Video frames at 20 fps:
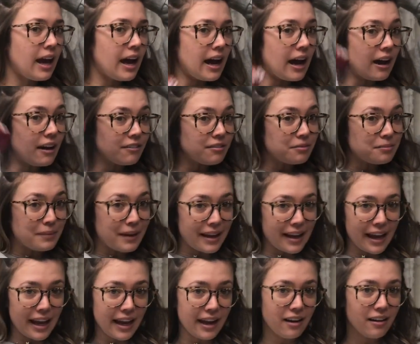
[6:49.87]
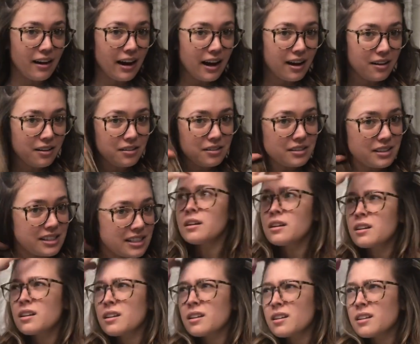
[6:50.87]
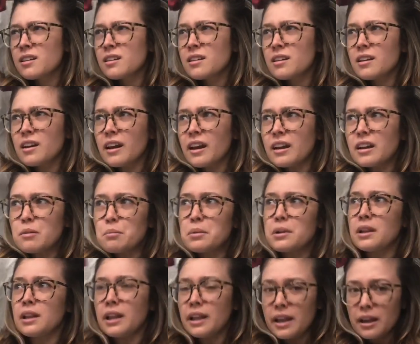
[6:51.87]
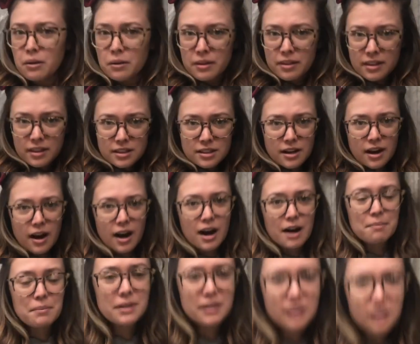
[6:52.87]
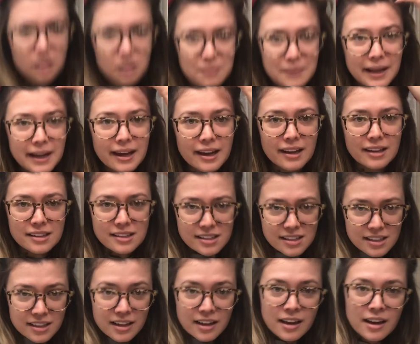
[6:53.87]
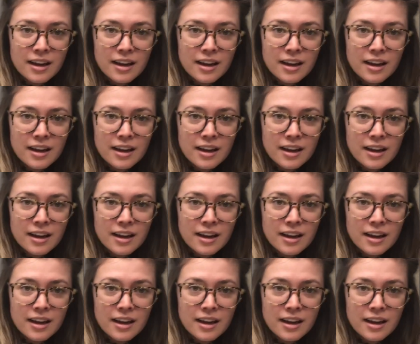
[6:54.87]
half my hair out, kind of play with the top a little bit.